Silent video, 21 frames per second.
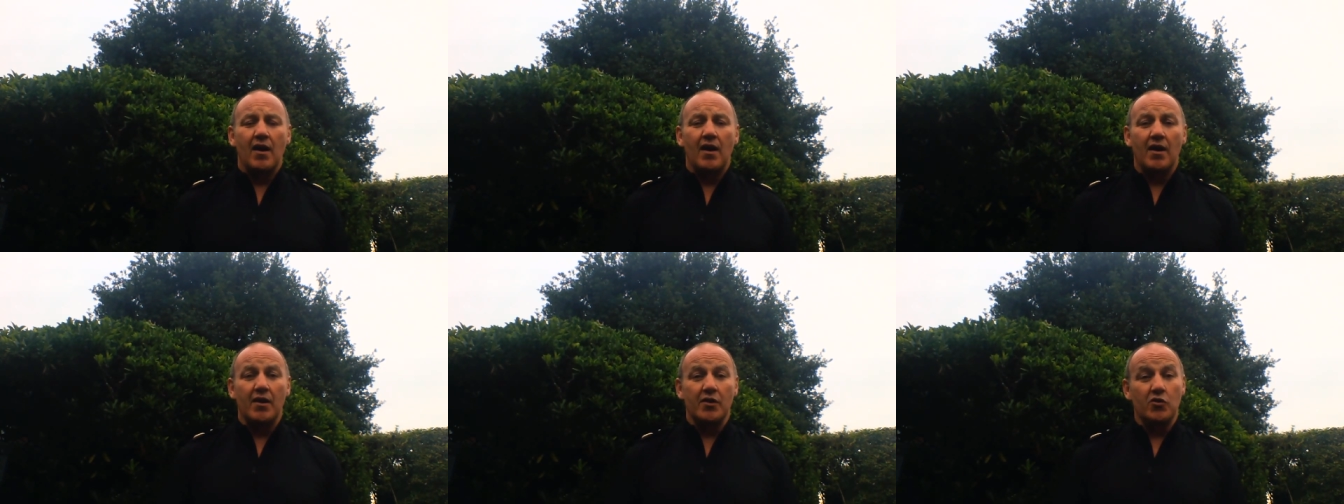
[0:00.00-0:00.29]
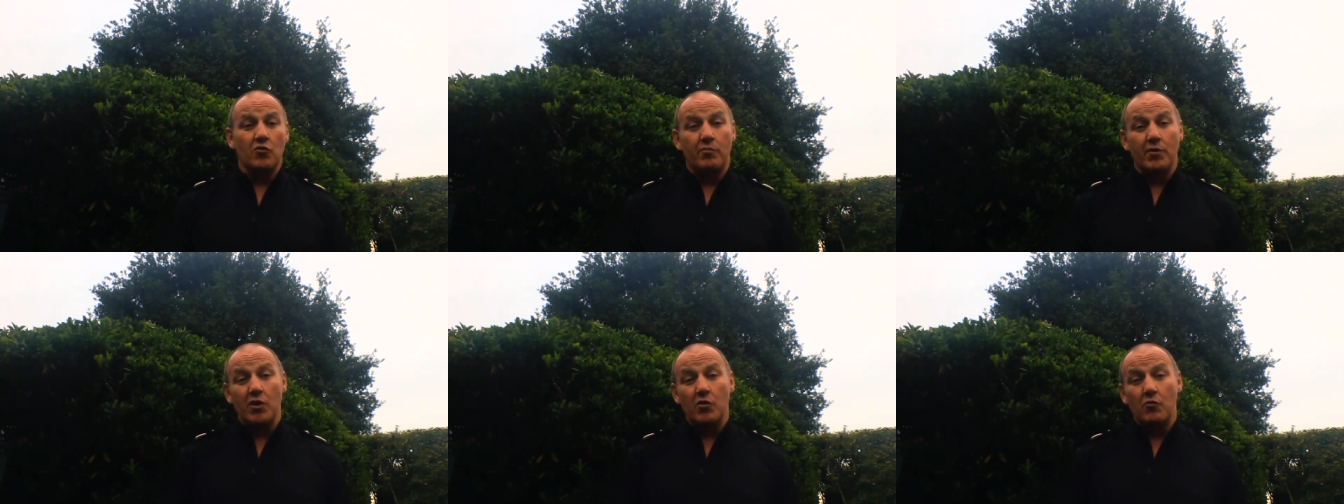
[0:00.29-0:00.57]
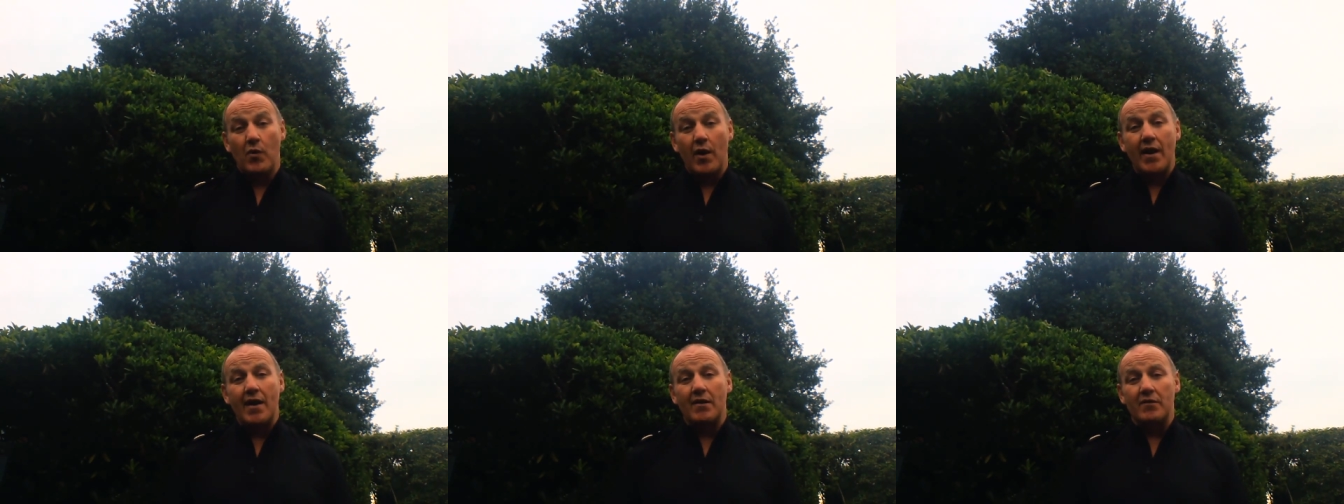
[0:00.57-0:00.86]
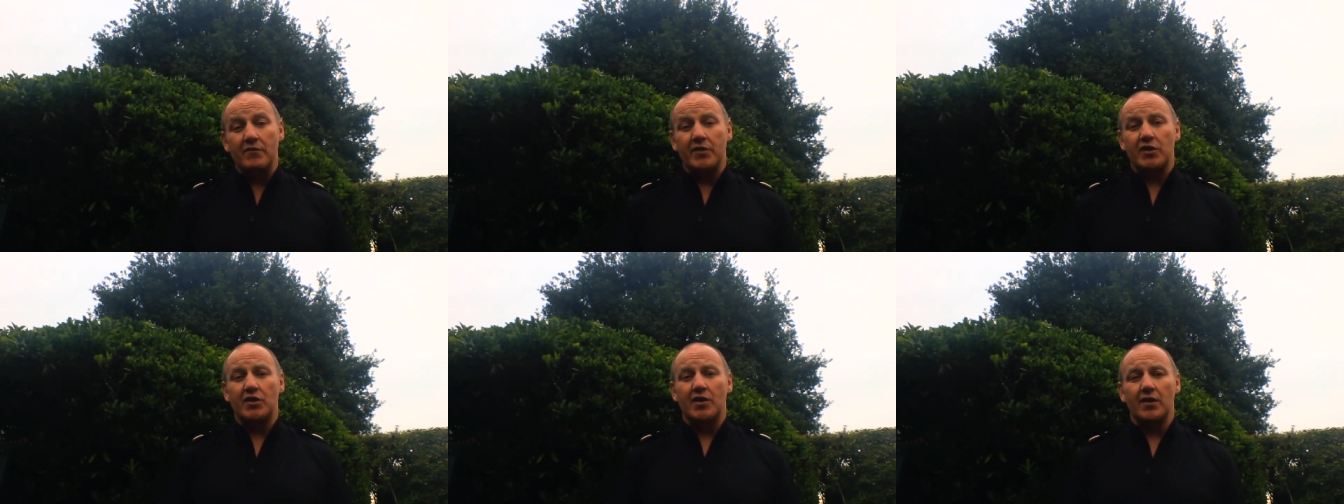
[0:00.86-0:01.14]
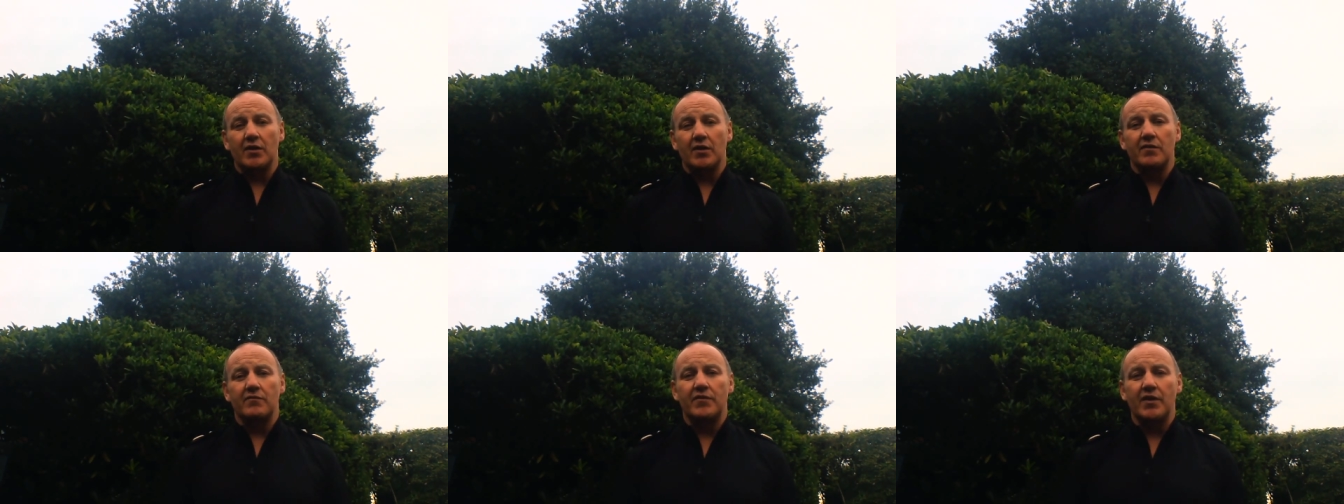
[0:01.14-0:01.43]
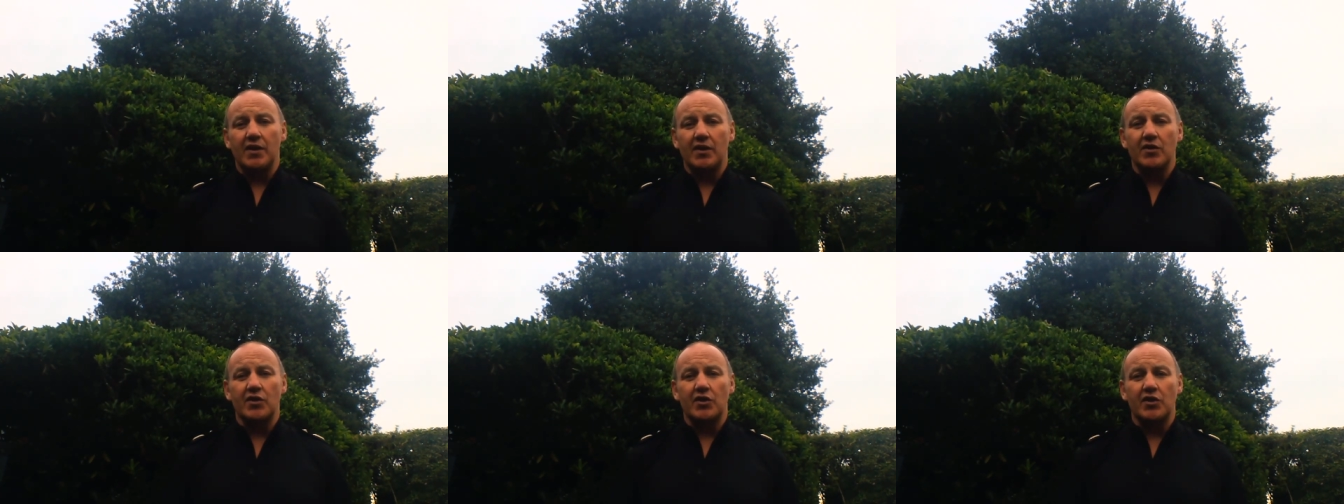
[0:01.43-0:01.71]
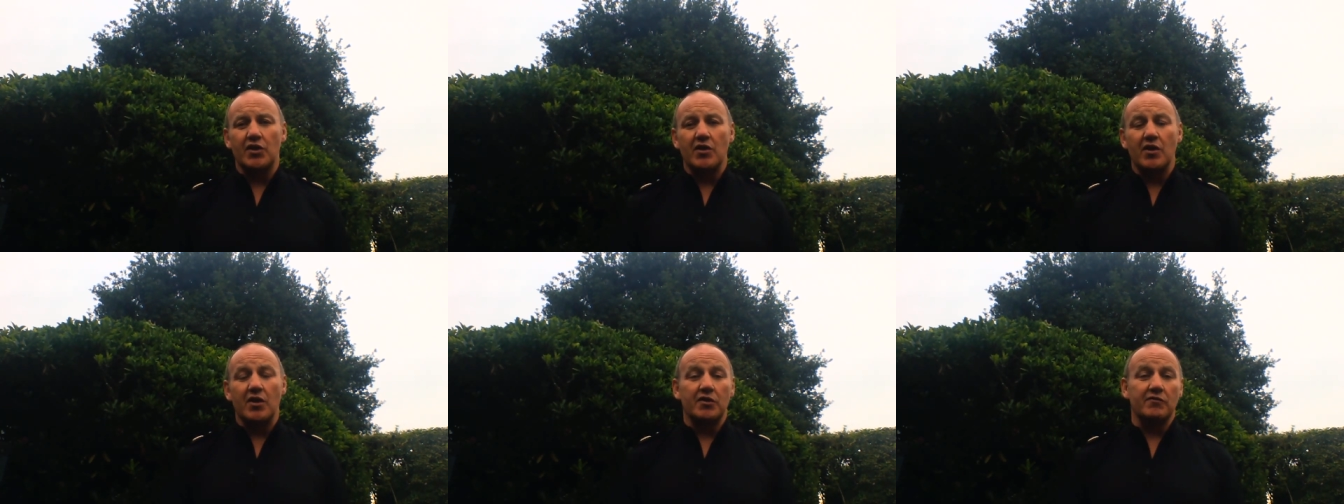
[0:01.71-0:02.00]
uh, you'll be aware still of the
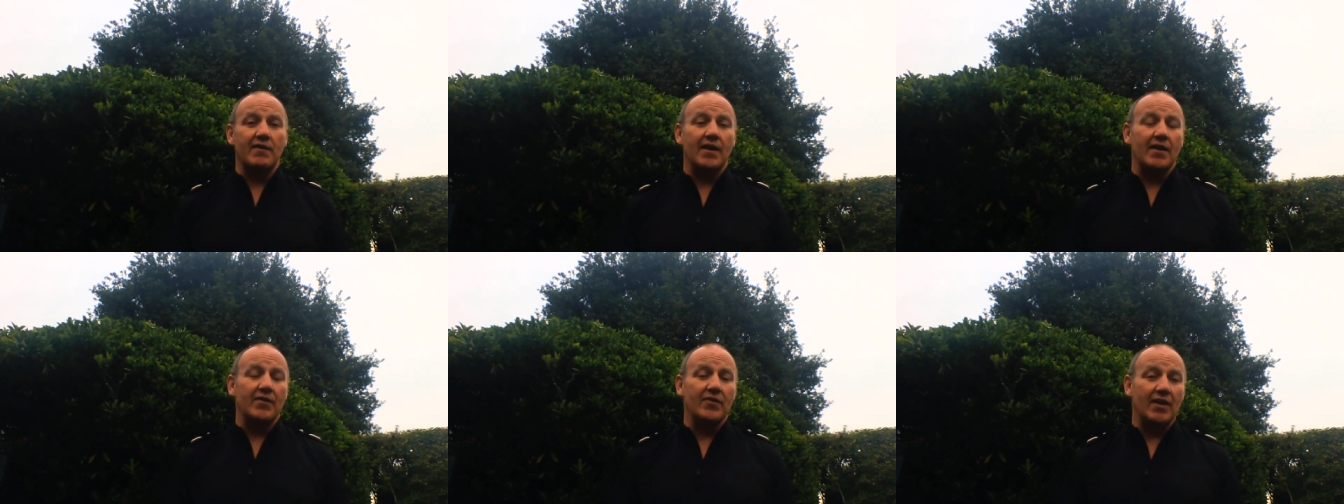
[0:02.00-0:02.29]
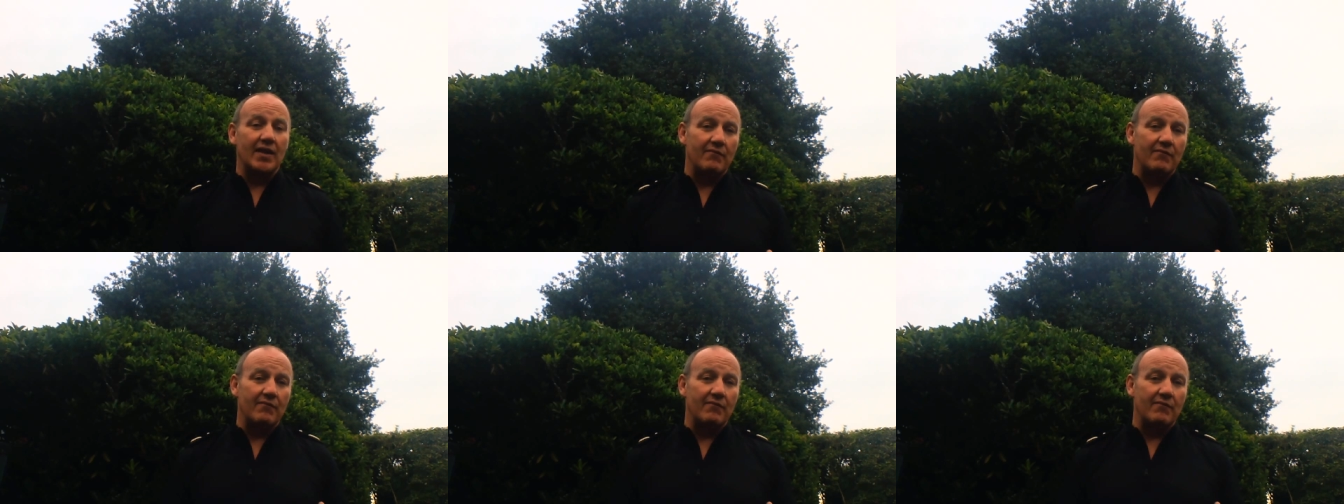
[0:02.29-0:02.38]
concerns around